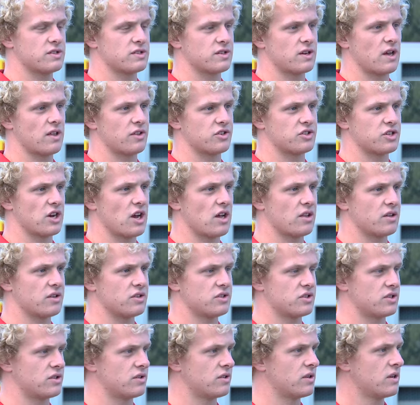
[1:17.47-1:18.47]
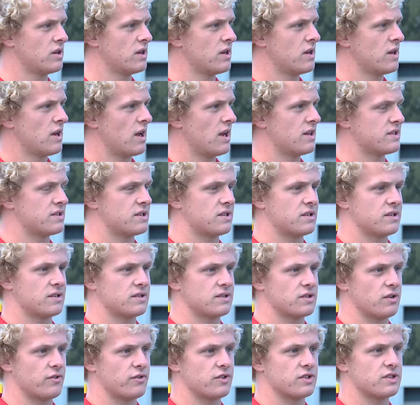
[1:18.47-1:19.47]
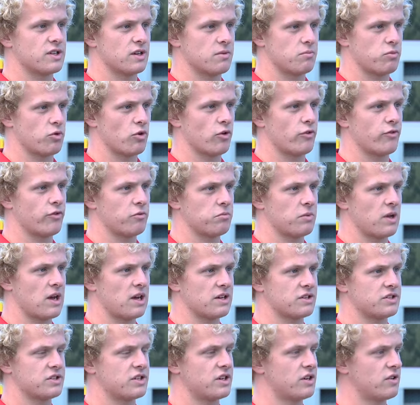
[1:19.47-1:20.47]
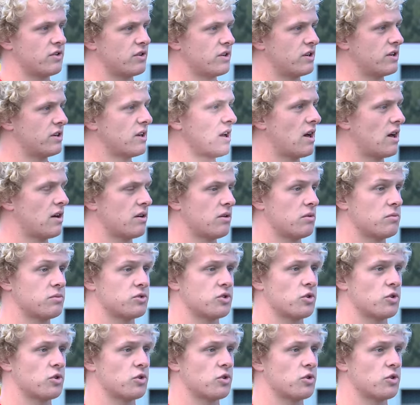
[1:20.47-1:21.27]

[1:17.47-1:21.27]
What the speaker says: It's another challenge, and Essendon's obviously improved from last year, and I'm